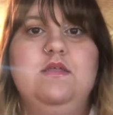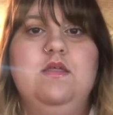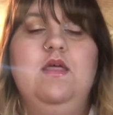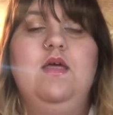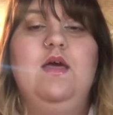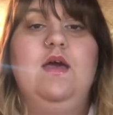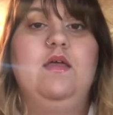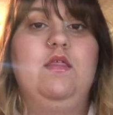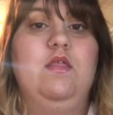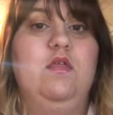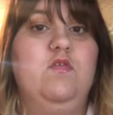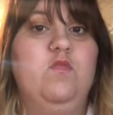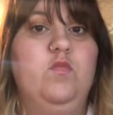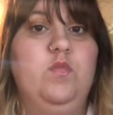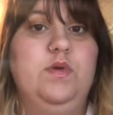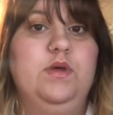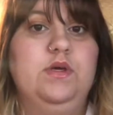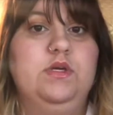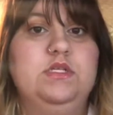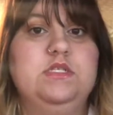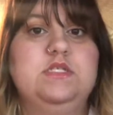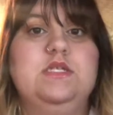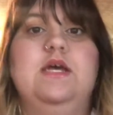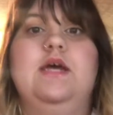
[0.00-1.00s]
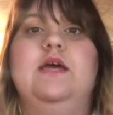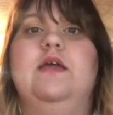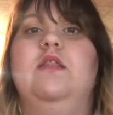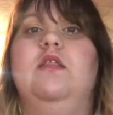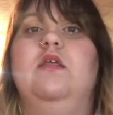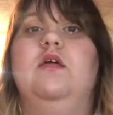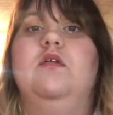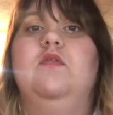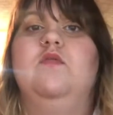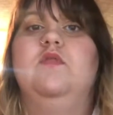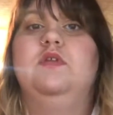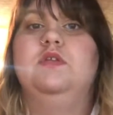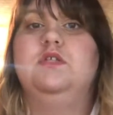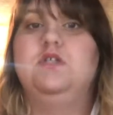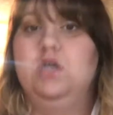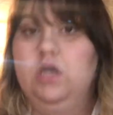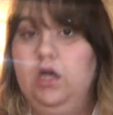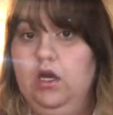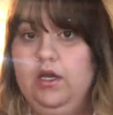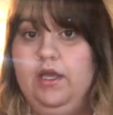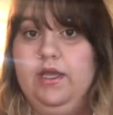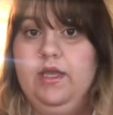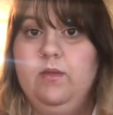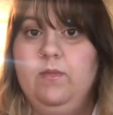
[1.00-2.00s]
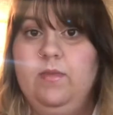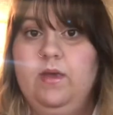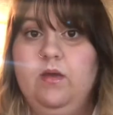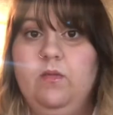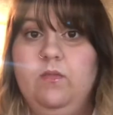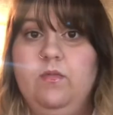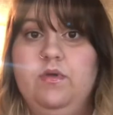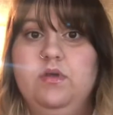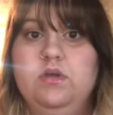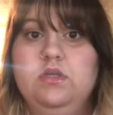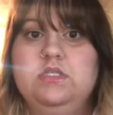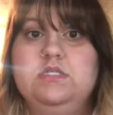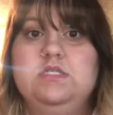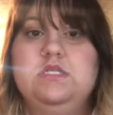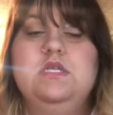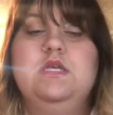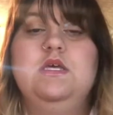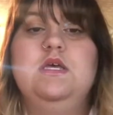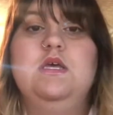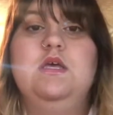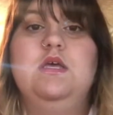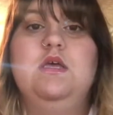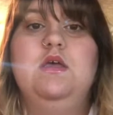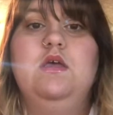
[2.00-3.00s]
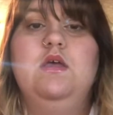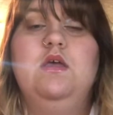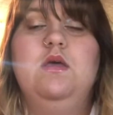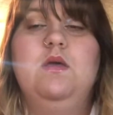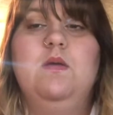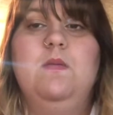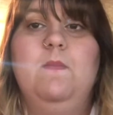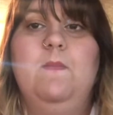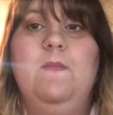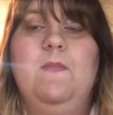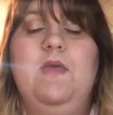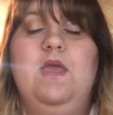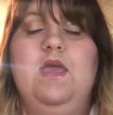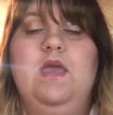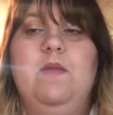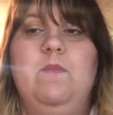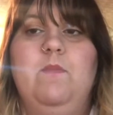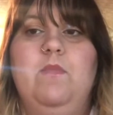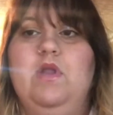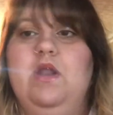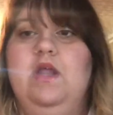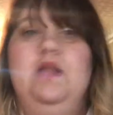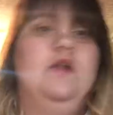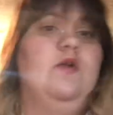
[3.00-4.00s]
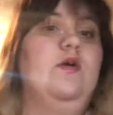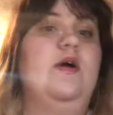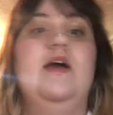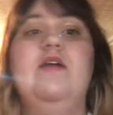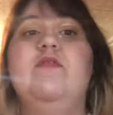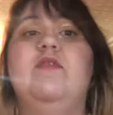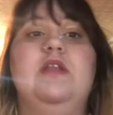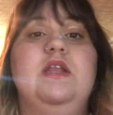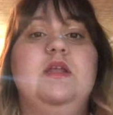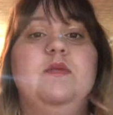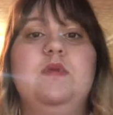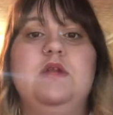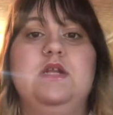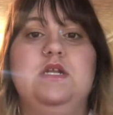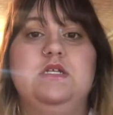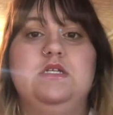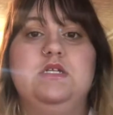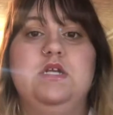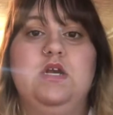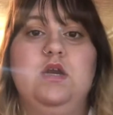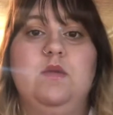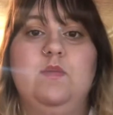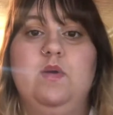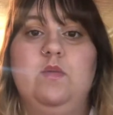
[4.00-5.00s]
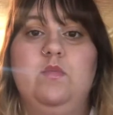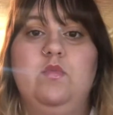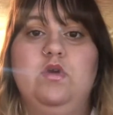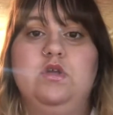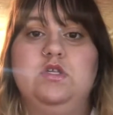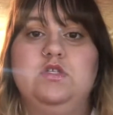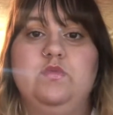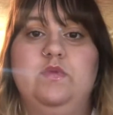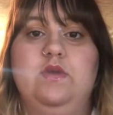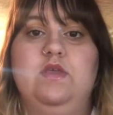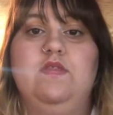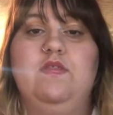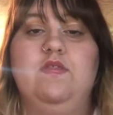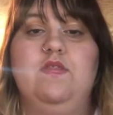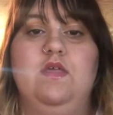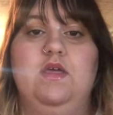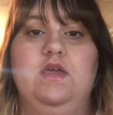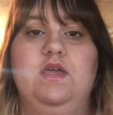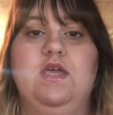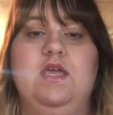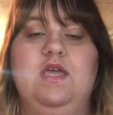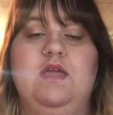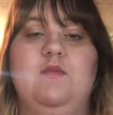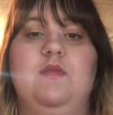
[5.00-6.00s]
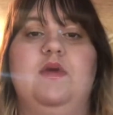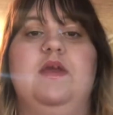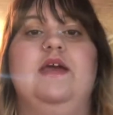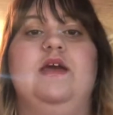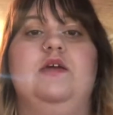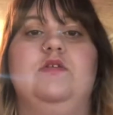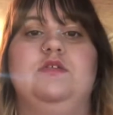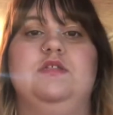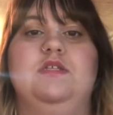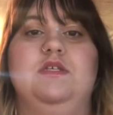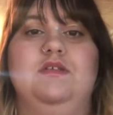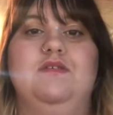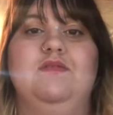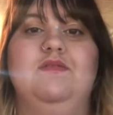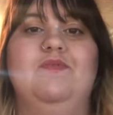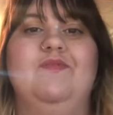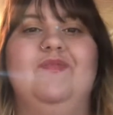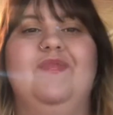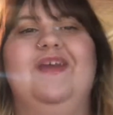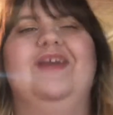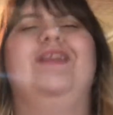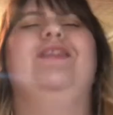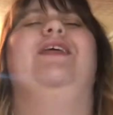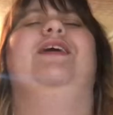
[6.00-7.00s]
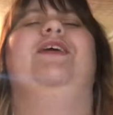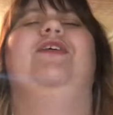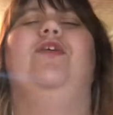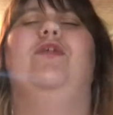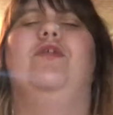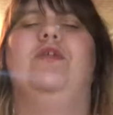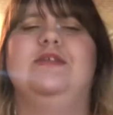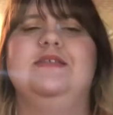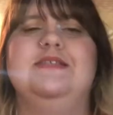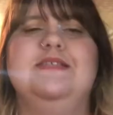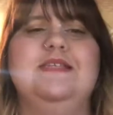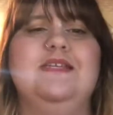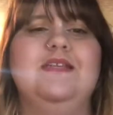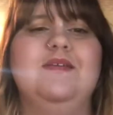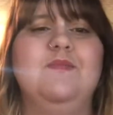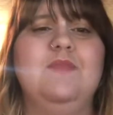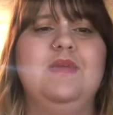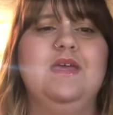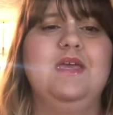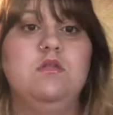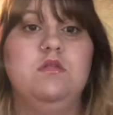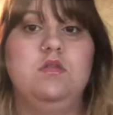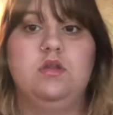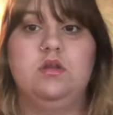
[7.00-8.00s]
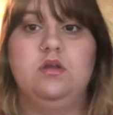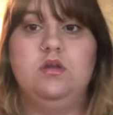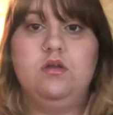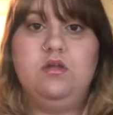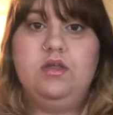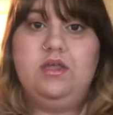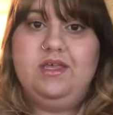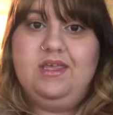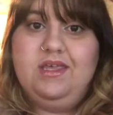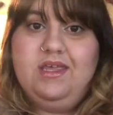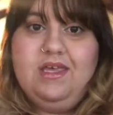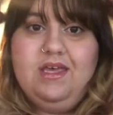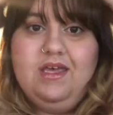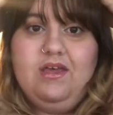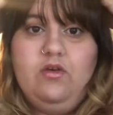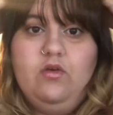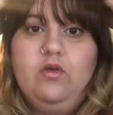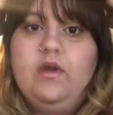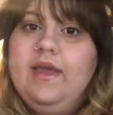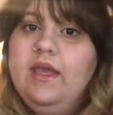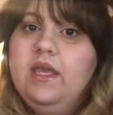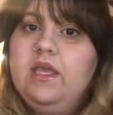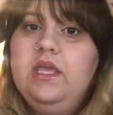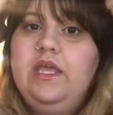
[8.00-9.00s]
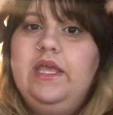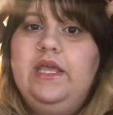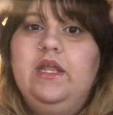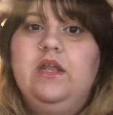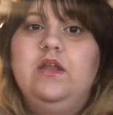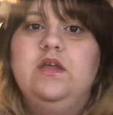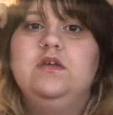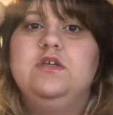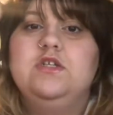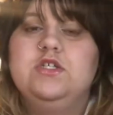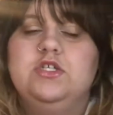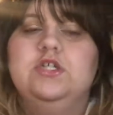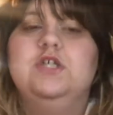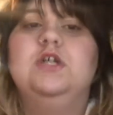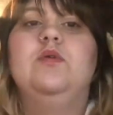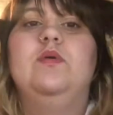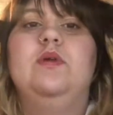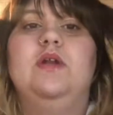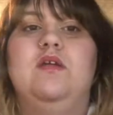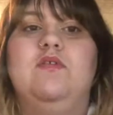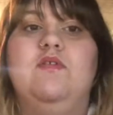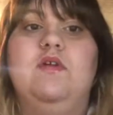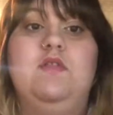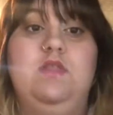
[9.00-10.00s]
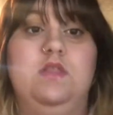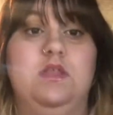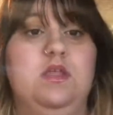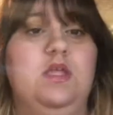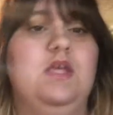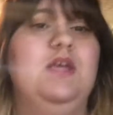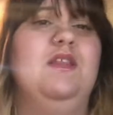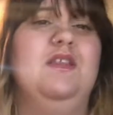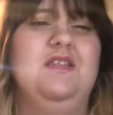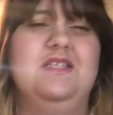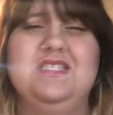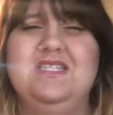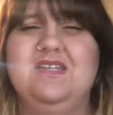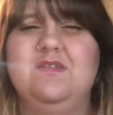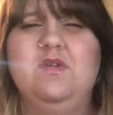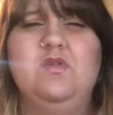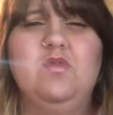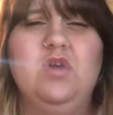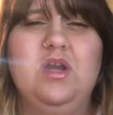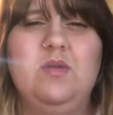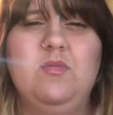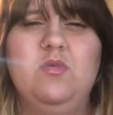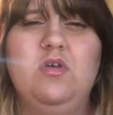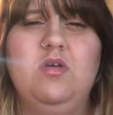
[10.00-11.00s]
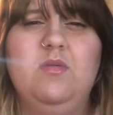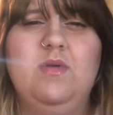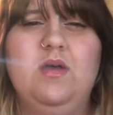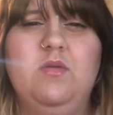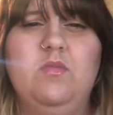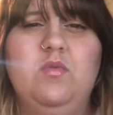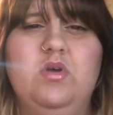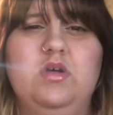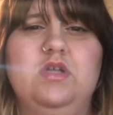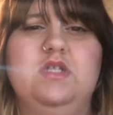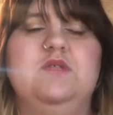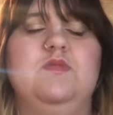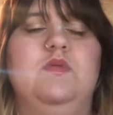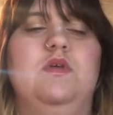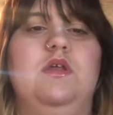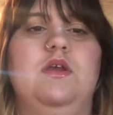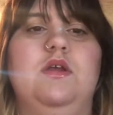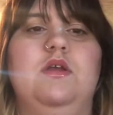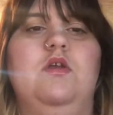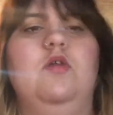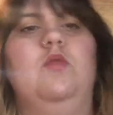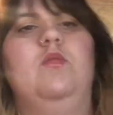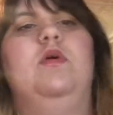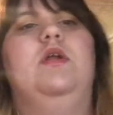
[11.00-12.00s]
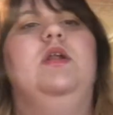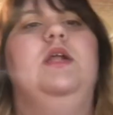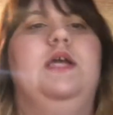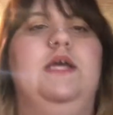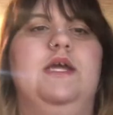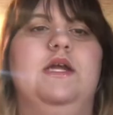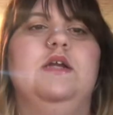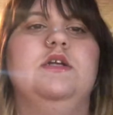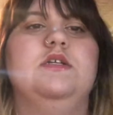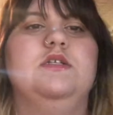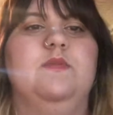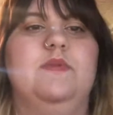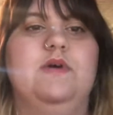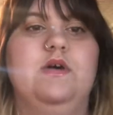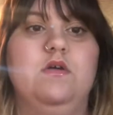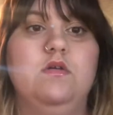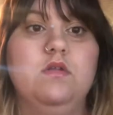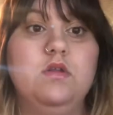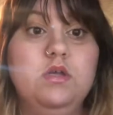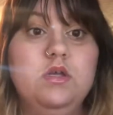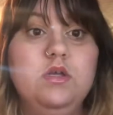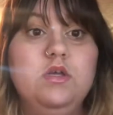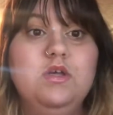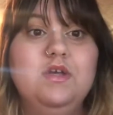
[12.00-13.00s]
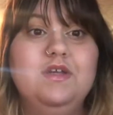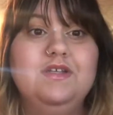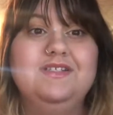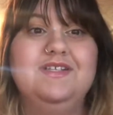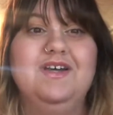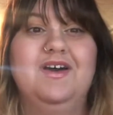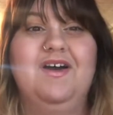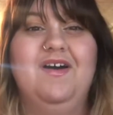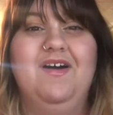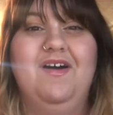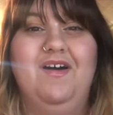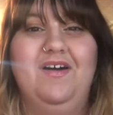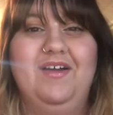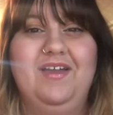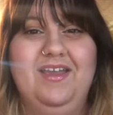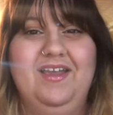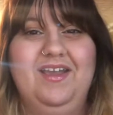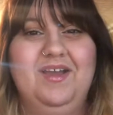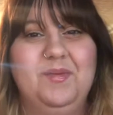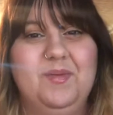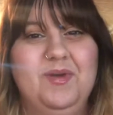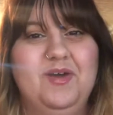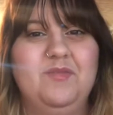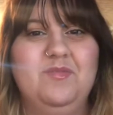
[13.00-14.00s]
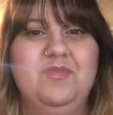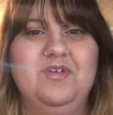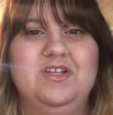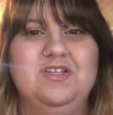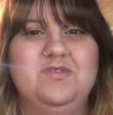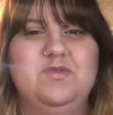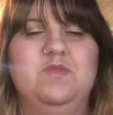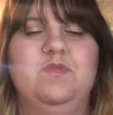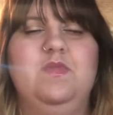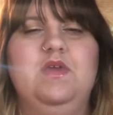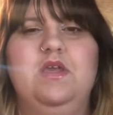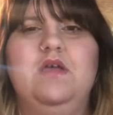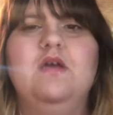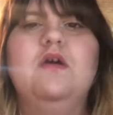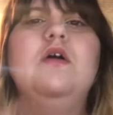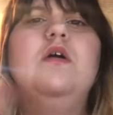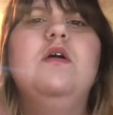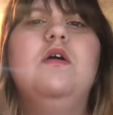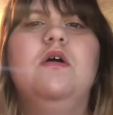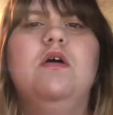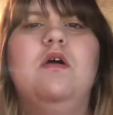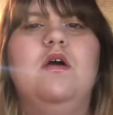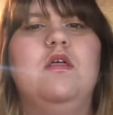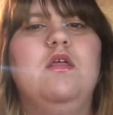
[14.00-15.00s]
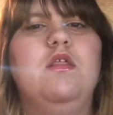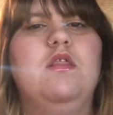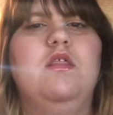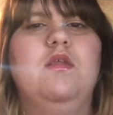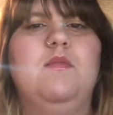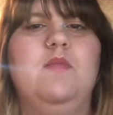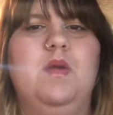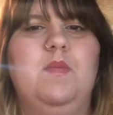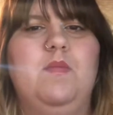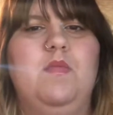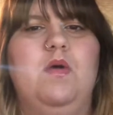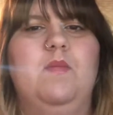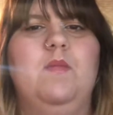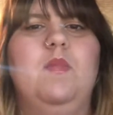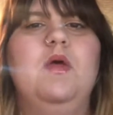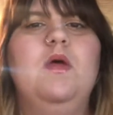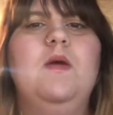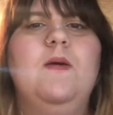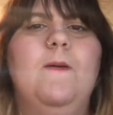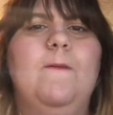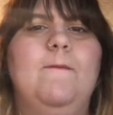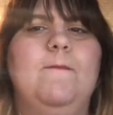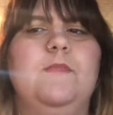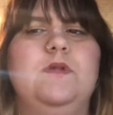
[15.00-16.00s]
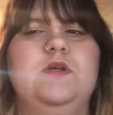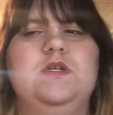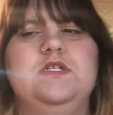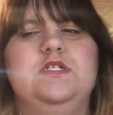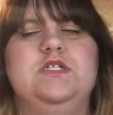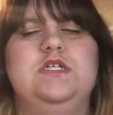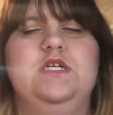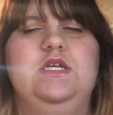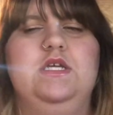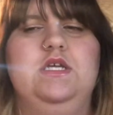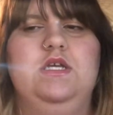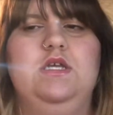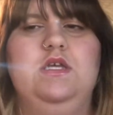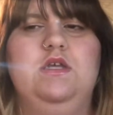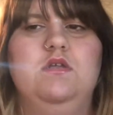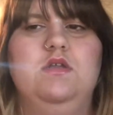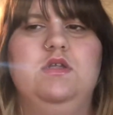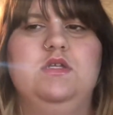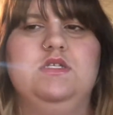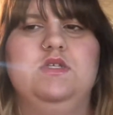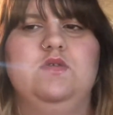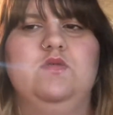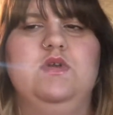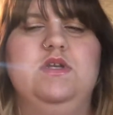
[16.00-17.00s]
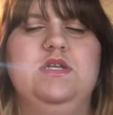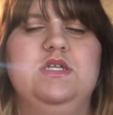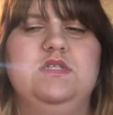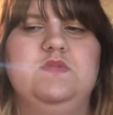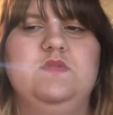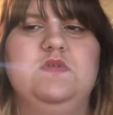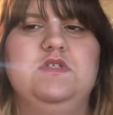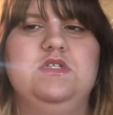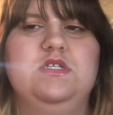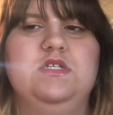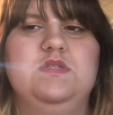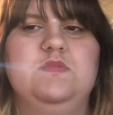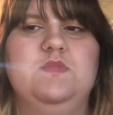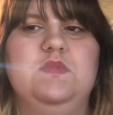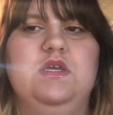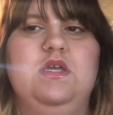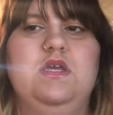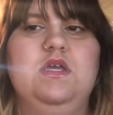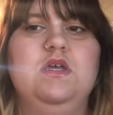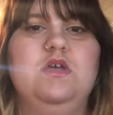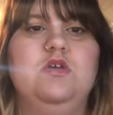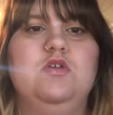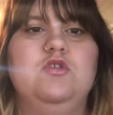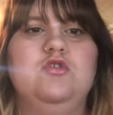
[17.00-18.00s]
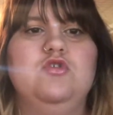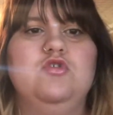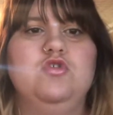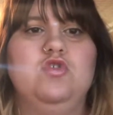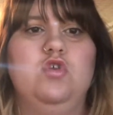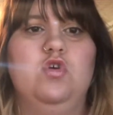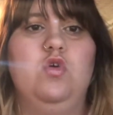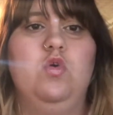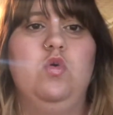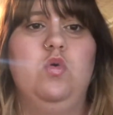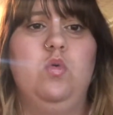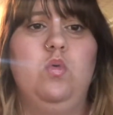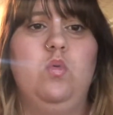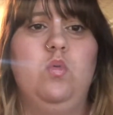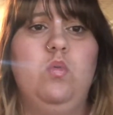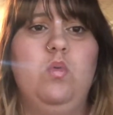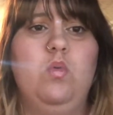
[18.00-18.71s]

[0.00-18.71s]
I love books. I love talking about books, but I don't have anybody to talk about books with, like, in my house that, like, they all listen to me. They're all like, yeah, okay, Hannah, sure, whatever, and they, like, listen to me ramble about books, but, like, nobody cares about talking about books with me, other than my mom, but she doesn't read as much as me, so